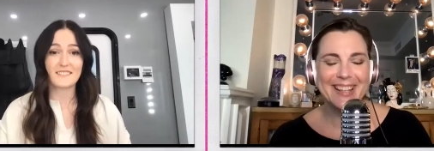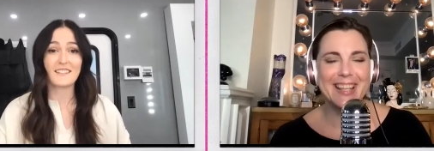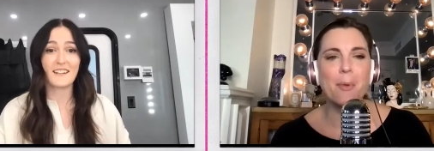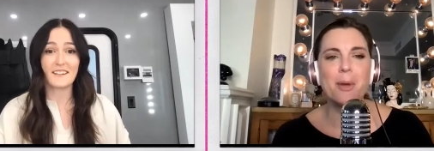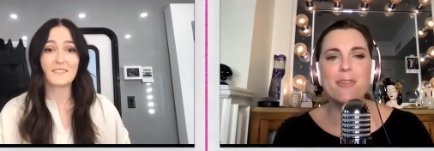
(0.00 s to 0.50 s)

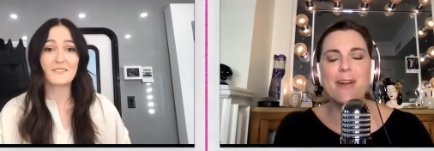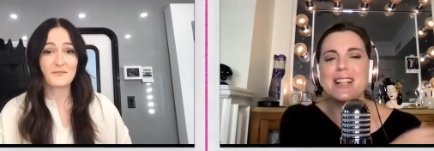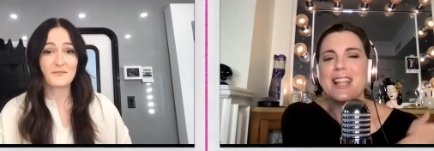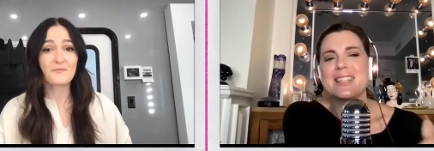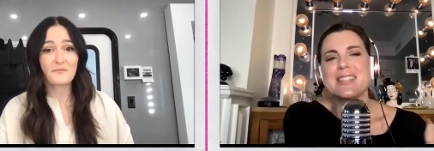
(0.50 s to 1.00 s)
Speaker 1: yeah, when you
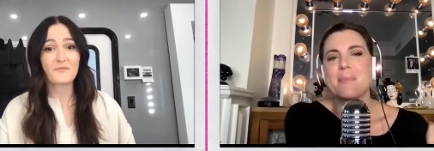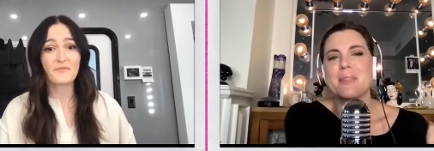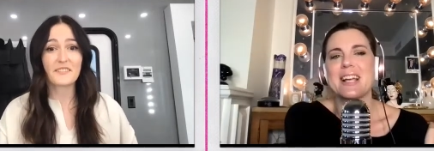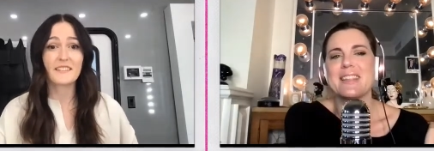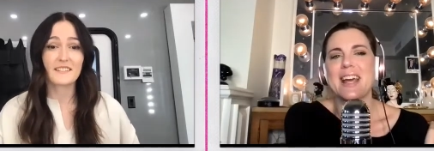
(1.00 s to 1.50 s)
find like
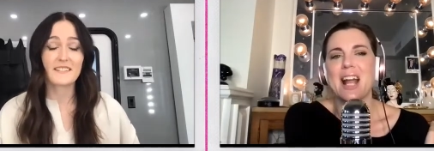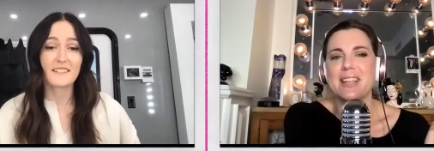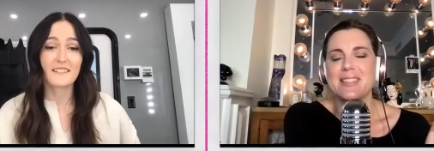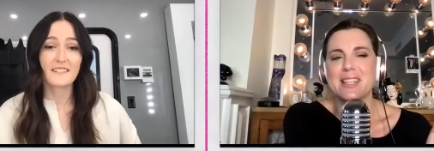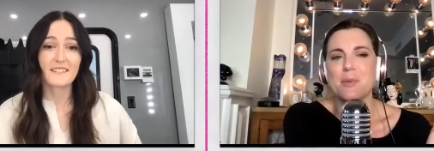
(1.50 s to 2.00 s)
something like that, I
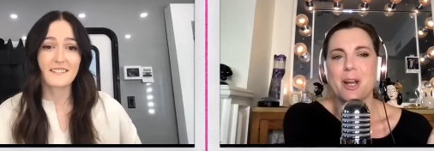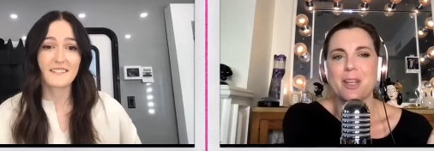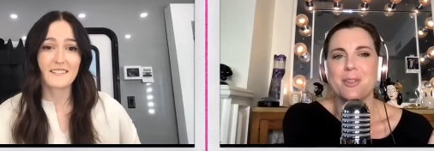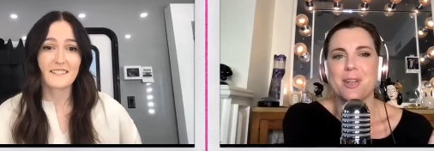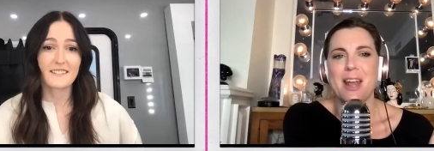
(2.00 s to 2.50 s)
see why
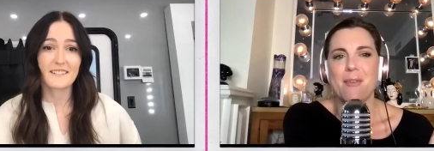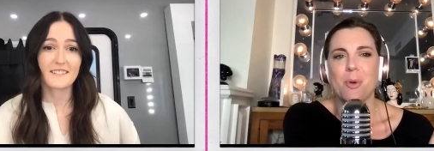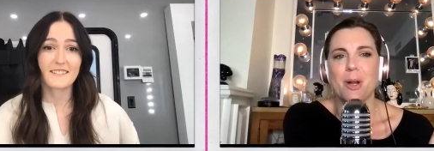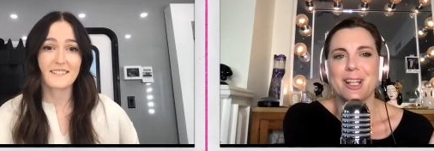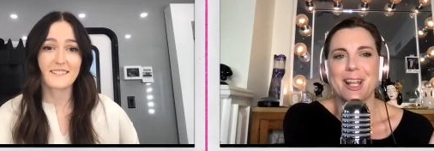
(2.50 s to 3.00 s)
you never
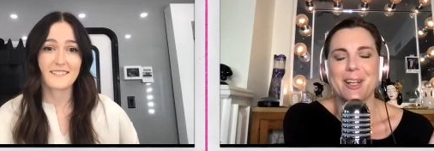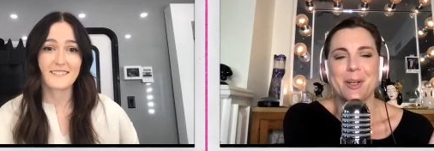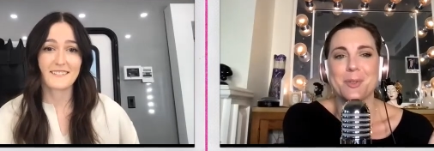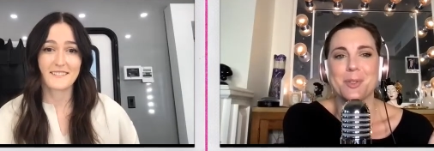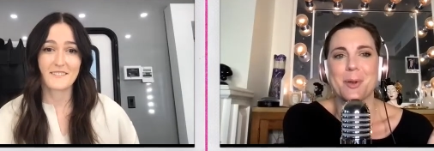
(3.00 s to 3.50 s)
want to let it
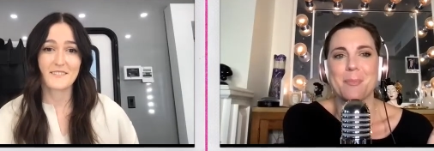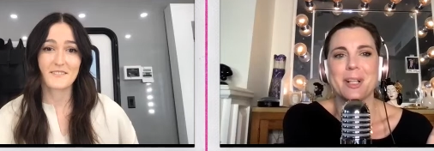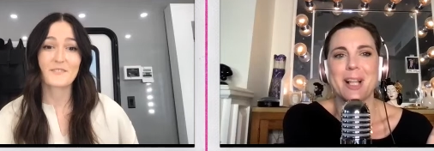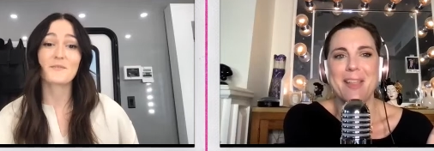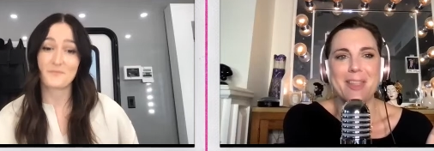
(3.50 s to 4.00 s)
go. So I'm
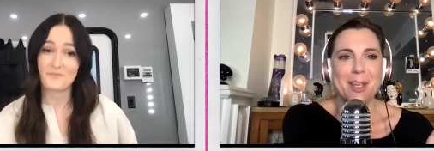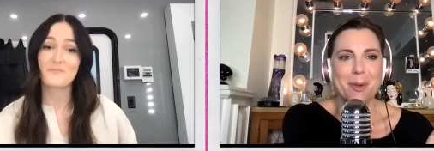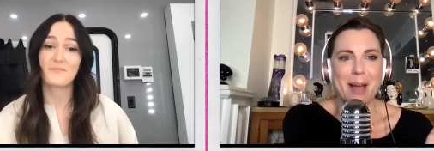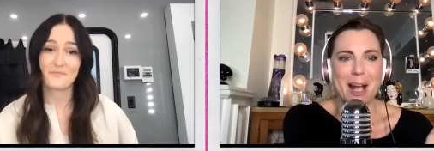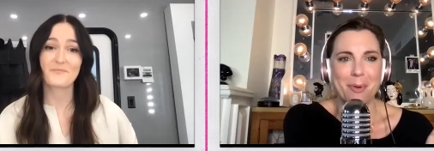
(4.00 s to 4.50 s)
glad that you're
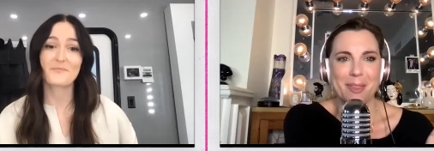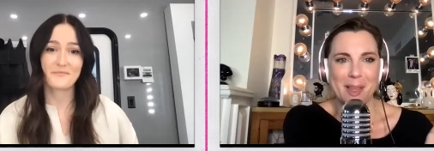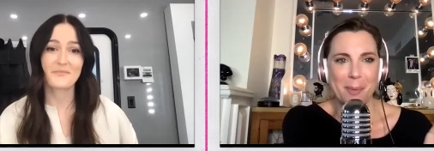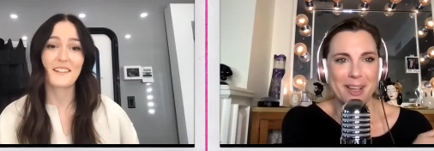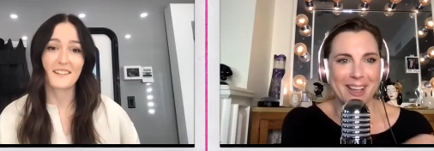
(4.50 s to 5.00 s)
back with
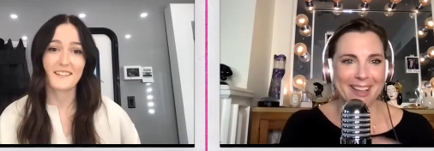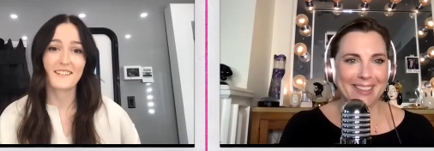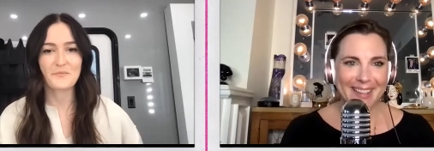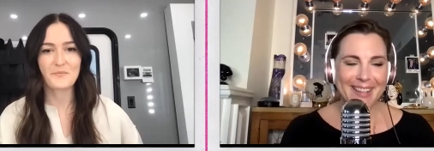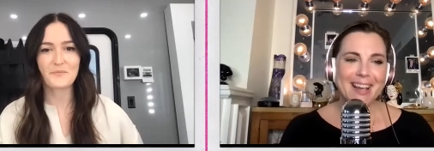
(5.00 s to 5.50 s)
them
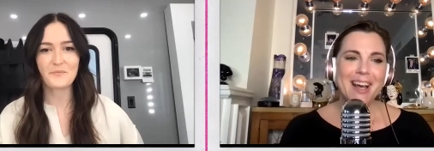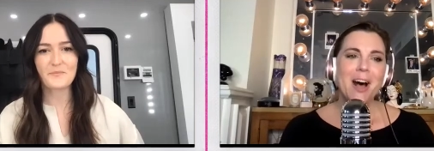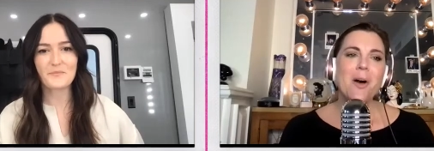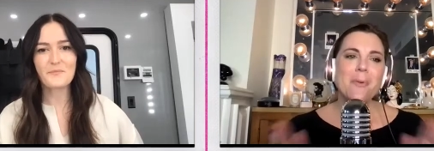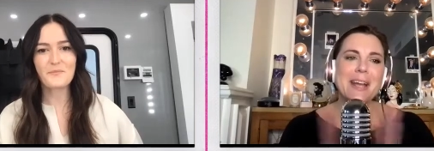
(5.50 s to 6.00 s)
again.
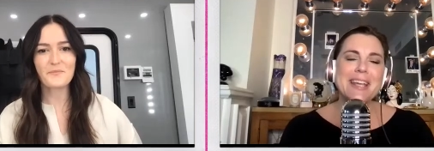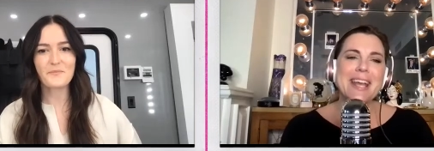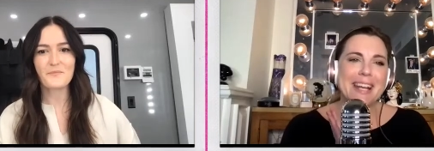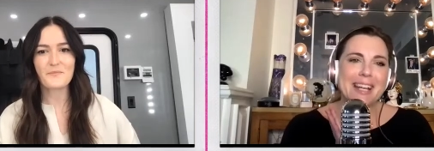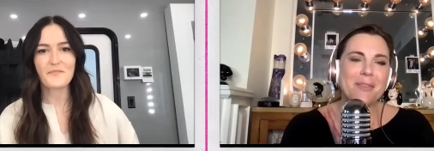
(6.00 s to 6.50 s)
All right,
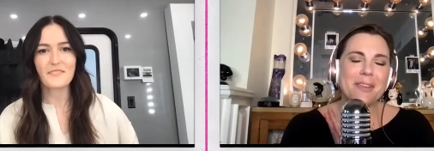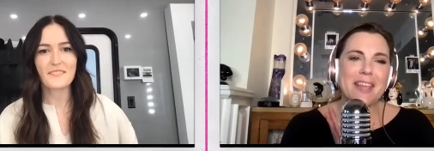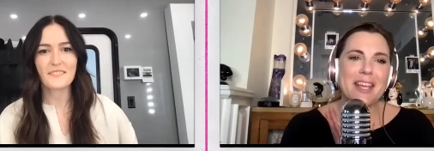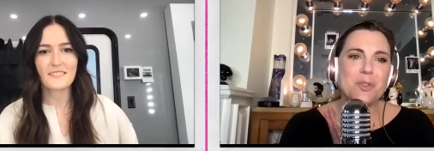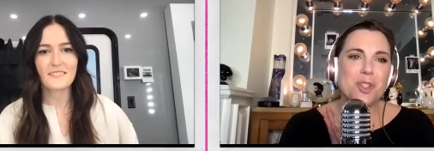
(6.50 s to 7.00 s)
Katie. Well,
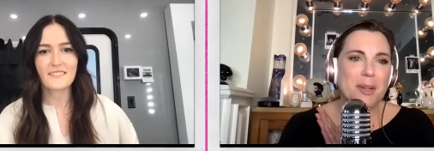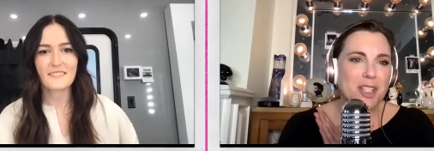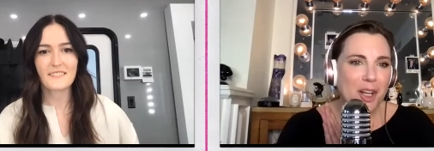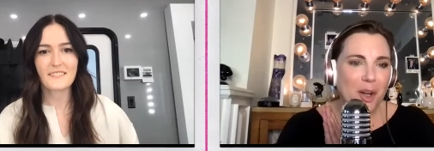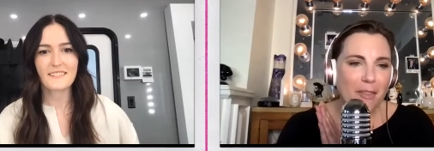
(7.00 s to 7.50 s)
thank you so much.
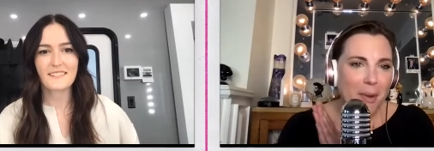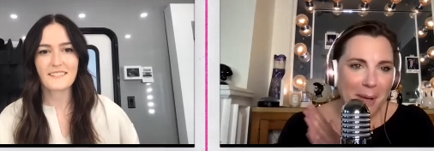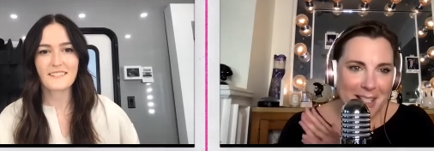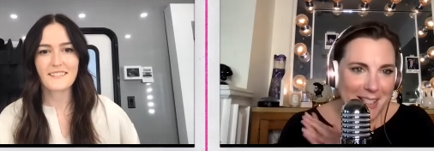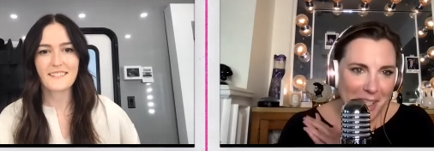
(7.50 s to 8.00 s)
I know
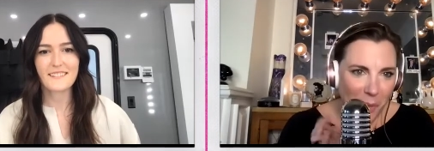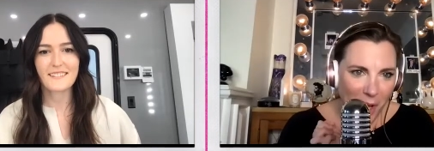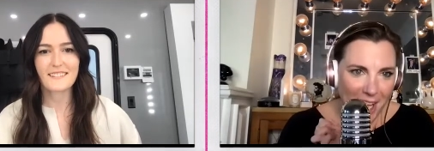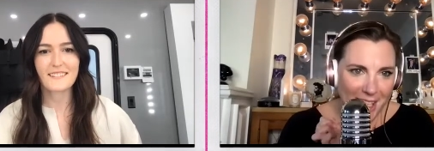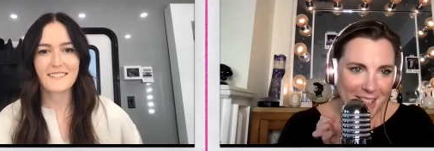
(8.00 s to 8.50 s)
everybody's going to
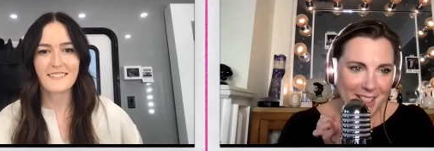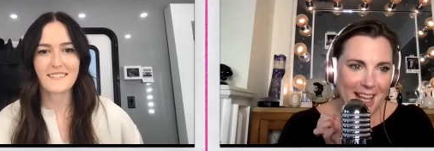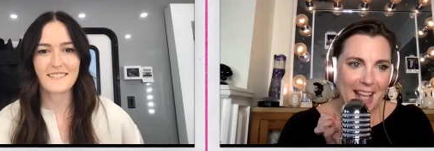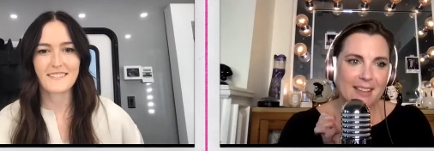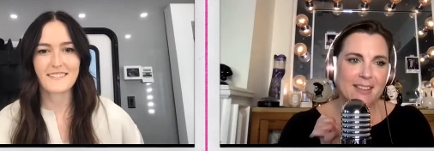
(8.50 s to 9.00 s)
watch
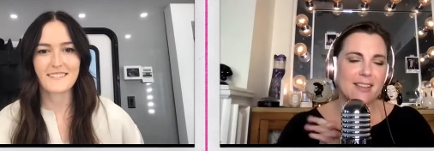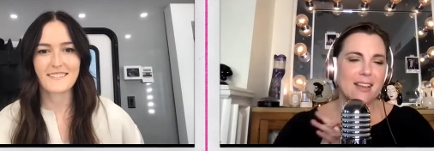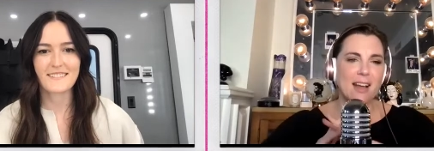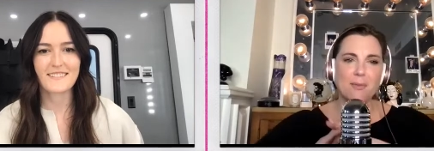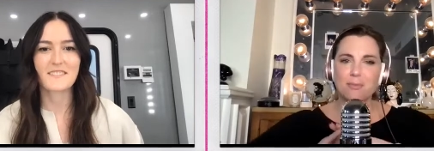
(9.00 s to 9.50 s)
and
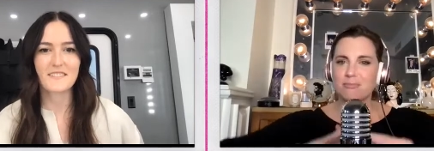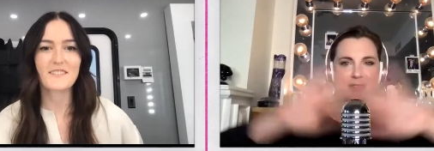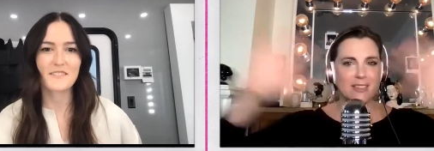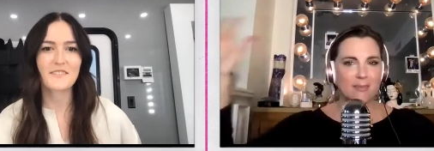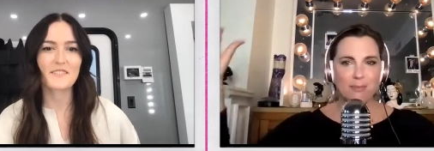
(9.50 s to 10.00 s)

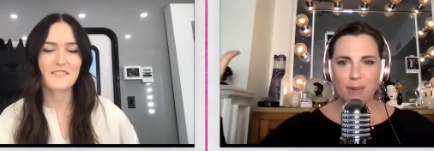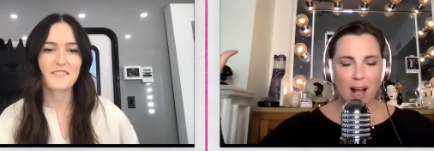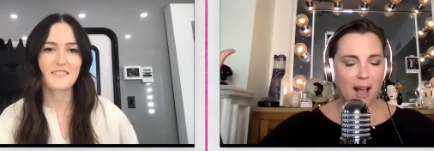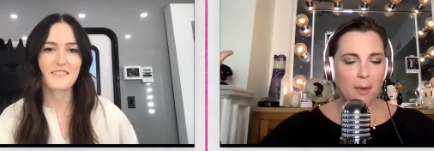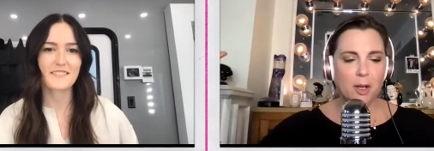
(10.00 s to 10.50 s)

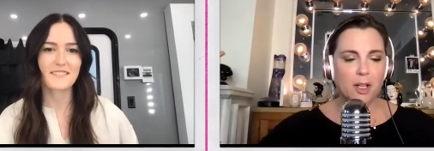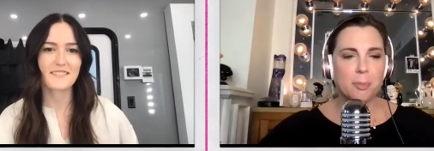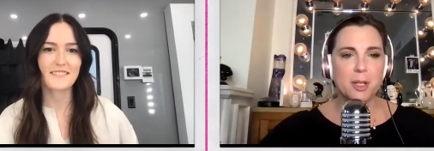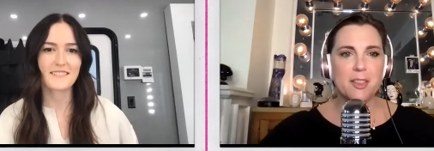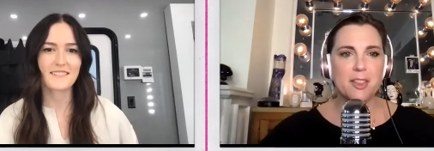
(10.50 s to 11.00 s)
I will
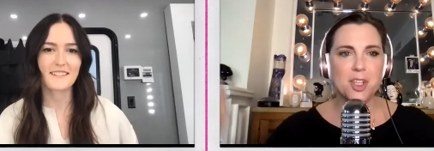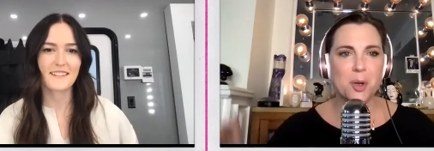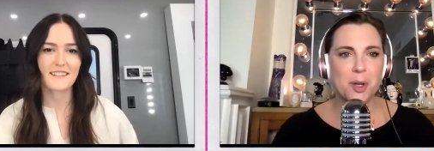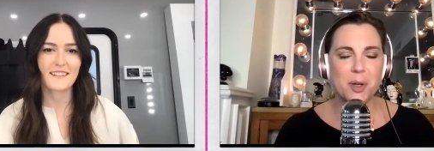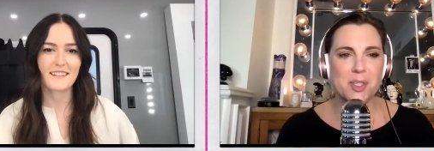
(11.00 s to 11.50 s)
put in the
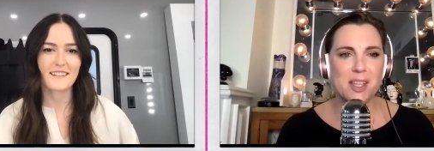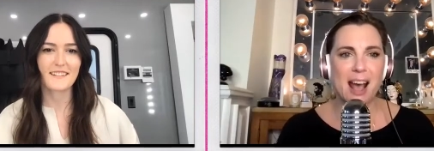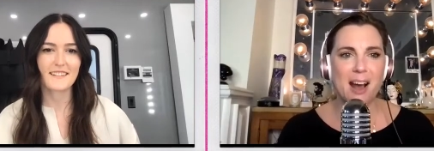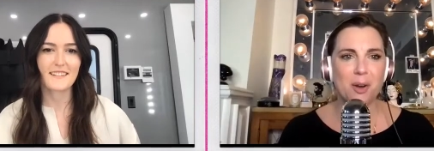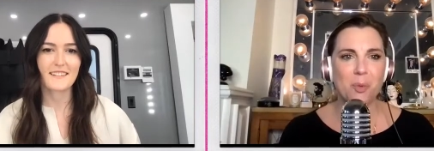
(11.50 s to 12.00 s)
show notes
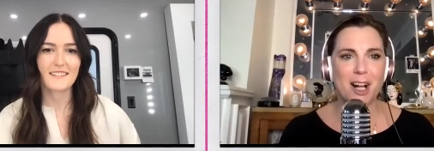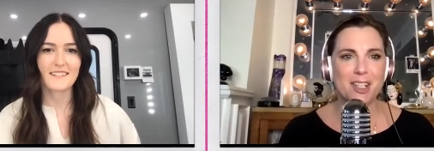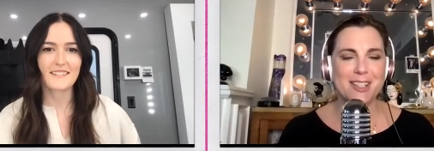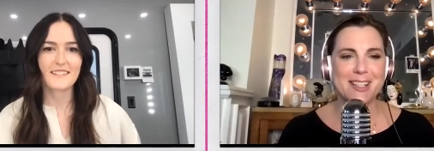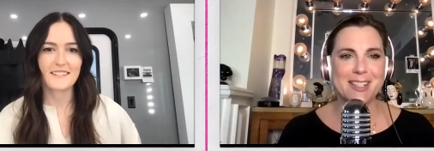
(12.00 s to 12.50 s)
how to
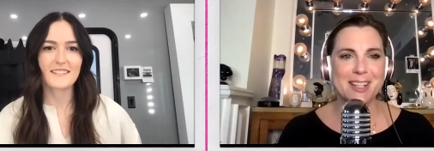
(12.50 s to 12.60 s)
watch this